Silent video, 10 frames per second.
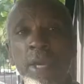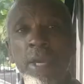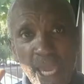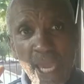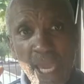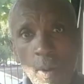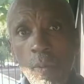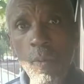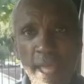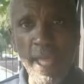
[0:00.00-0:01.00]
Get all
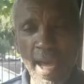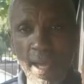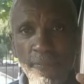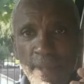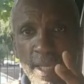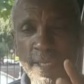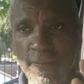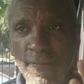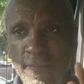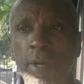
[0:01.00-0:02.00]
that, get yourself,
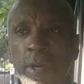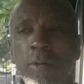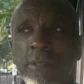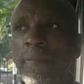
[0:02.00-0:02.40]
because